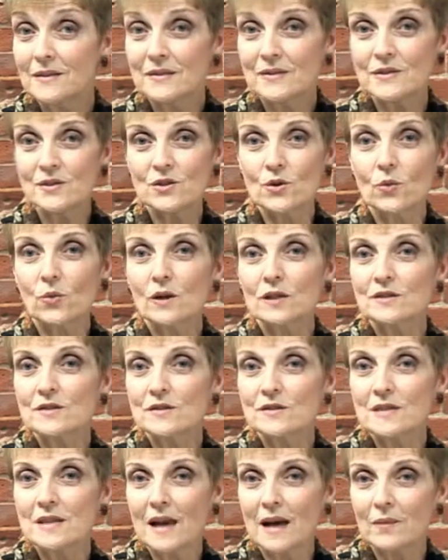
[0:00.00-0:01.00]
So what
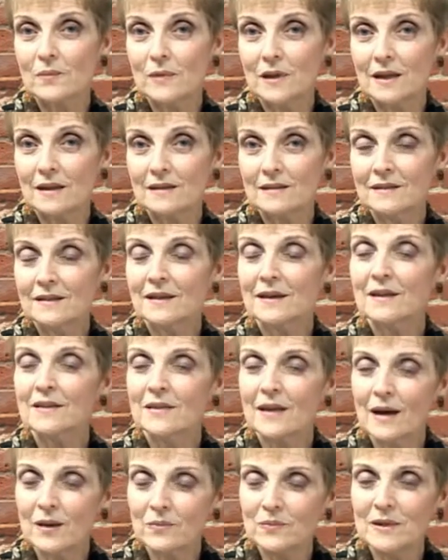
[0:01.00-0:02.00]
does that mean?
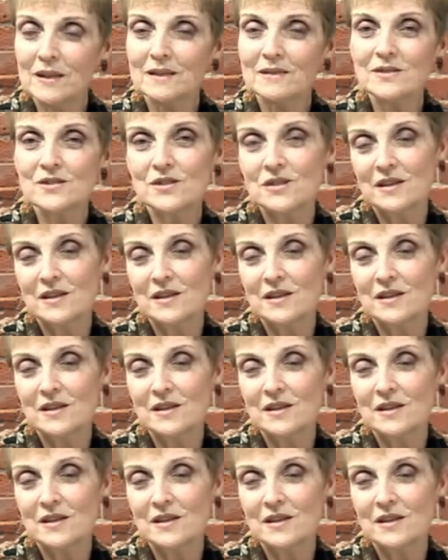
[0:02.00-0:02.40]
That means